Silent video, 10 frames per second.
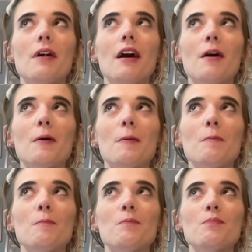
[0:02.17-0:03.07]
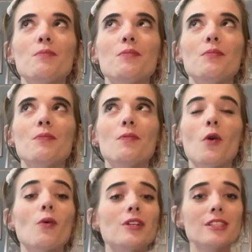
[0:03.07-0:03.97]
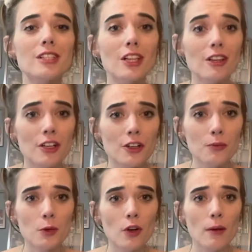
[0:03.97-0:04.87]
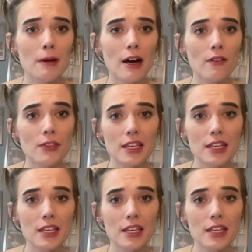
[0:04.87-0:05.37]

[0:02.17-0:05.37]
um, or wants to learn more about